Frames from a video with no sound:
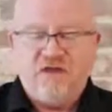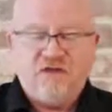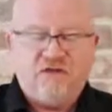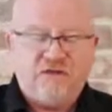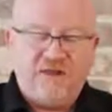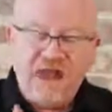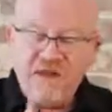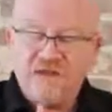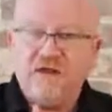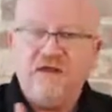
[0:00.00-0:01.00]
The
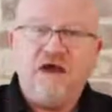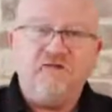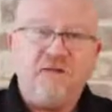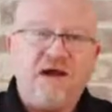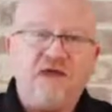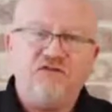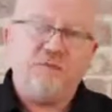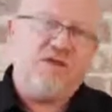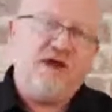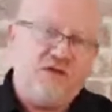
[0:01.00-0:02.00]
length of the power
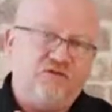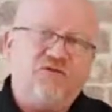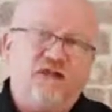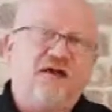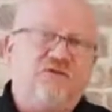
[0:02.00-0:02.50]
supply, there's a lot of